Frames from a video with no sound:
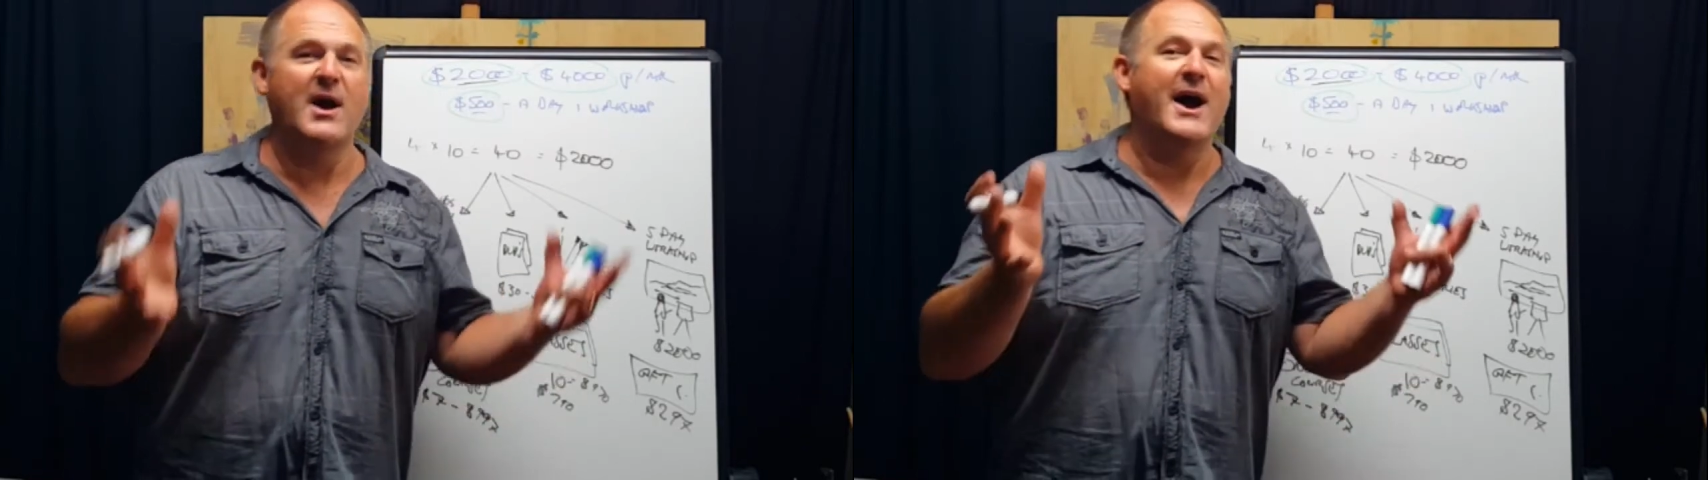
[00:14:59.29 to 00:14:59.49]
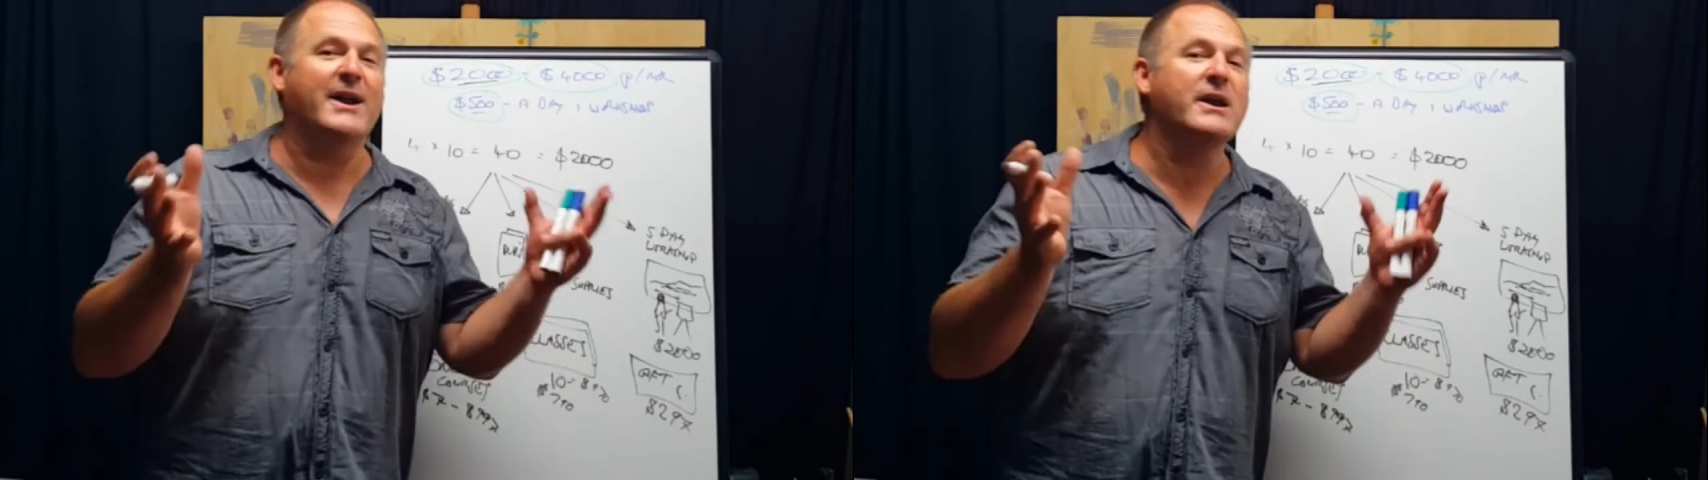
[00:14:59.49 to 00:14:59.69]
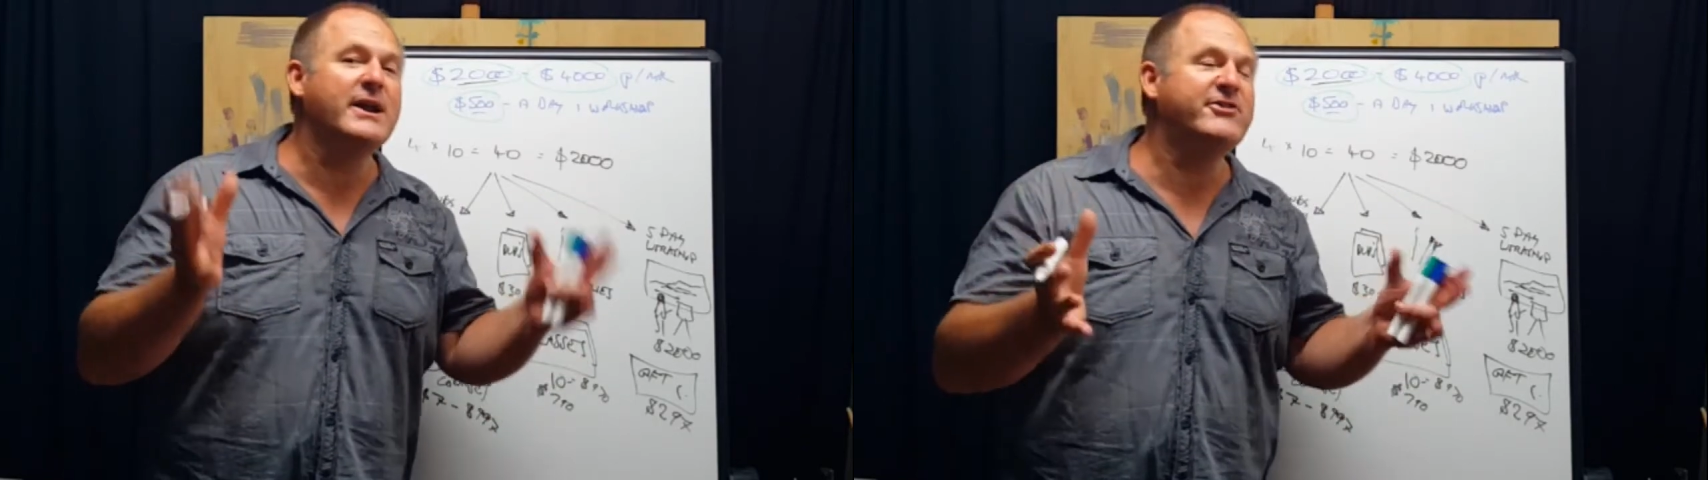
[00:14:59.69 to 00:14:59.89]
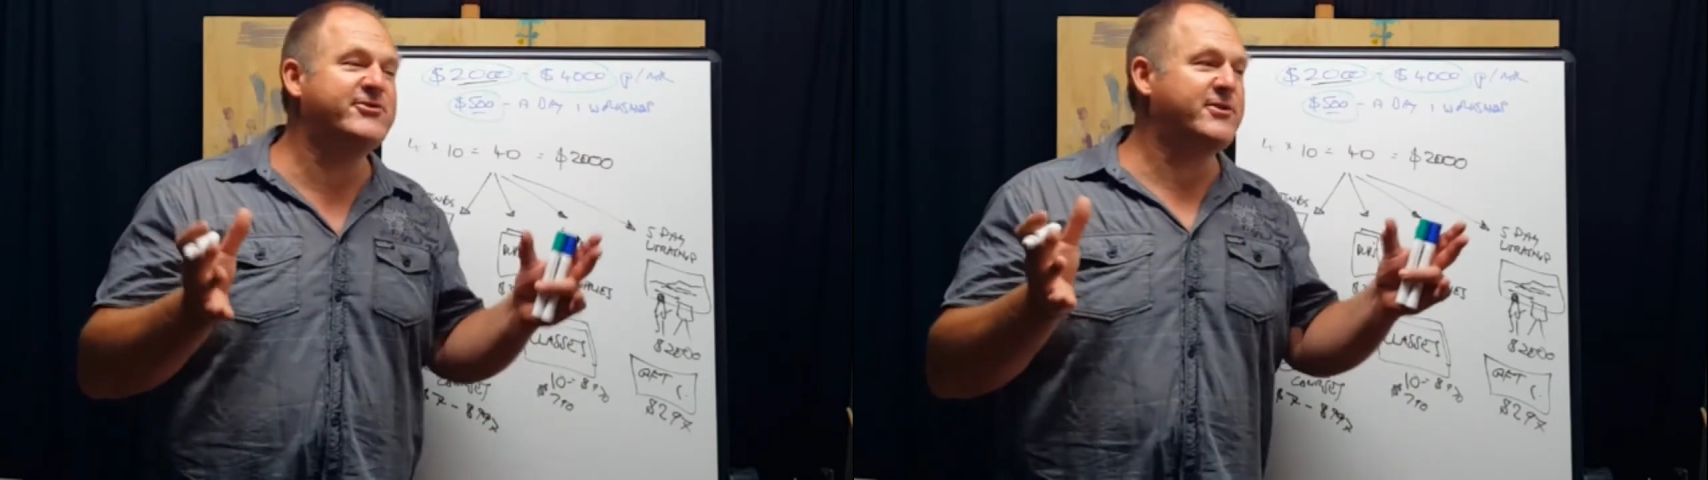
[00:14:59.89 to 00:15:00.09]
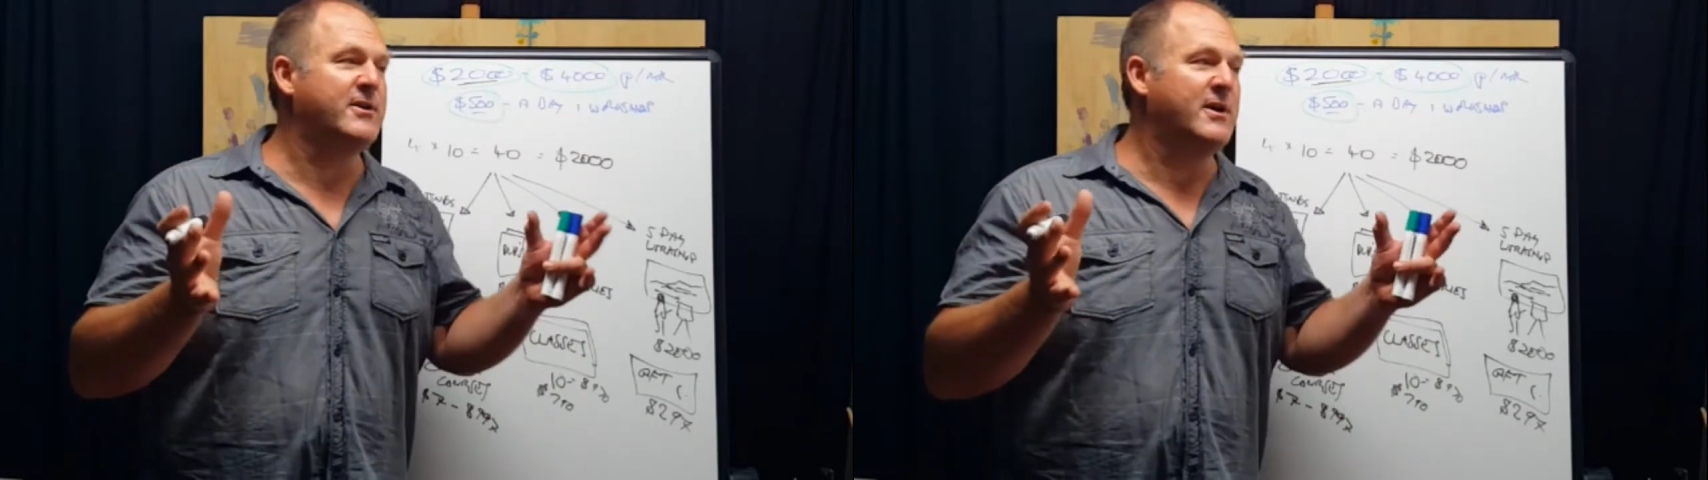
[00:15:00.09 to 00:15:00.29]
At
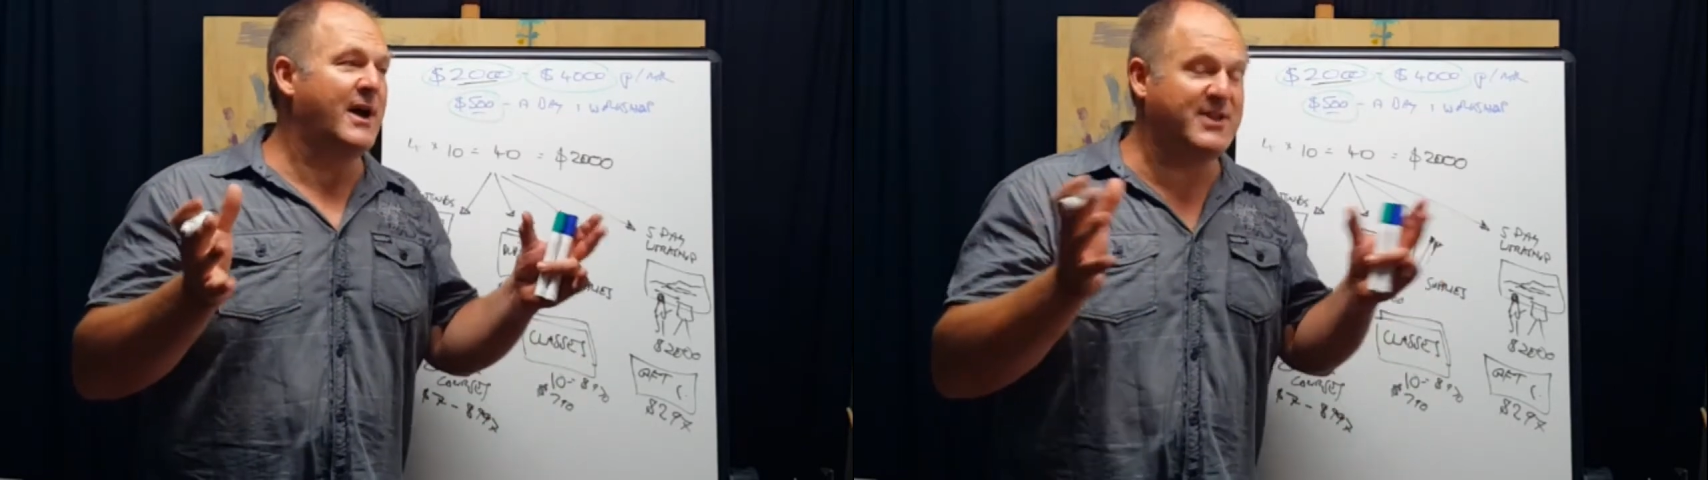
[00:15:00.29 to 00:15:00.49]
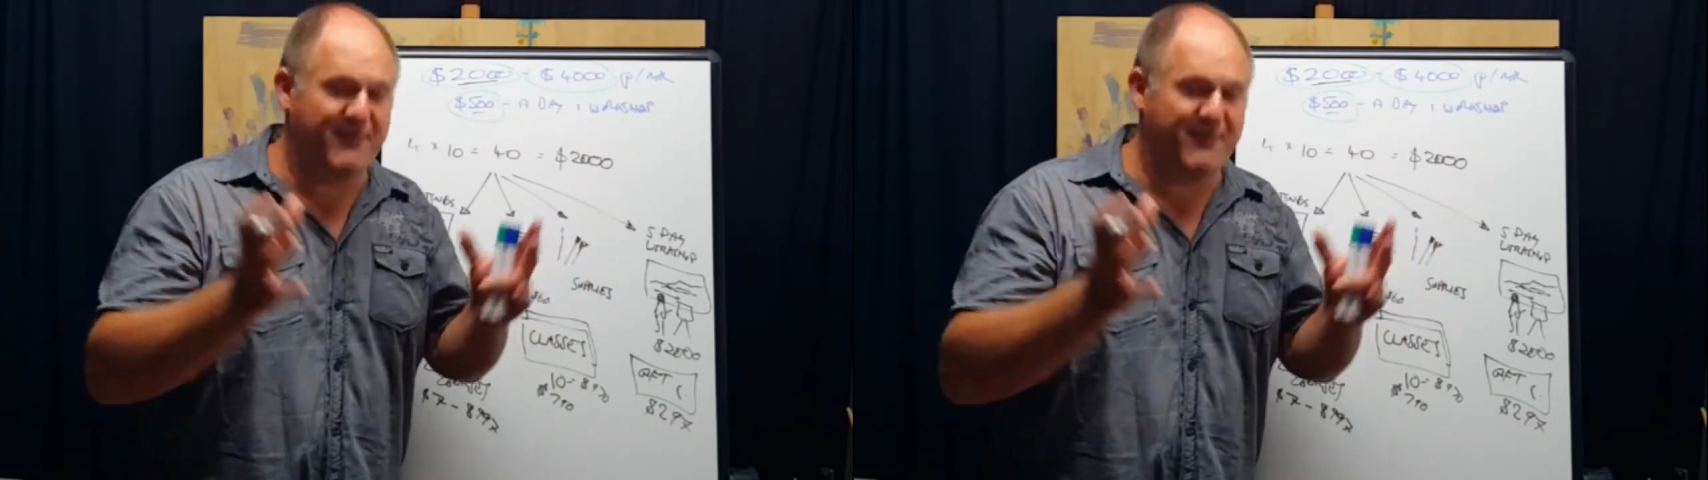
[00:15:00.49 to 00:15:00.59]
least, at the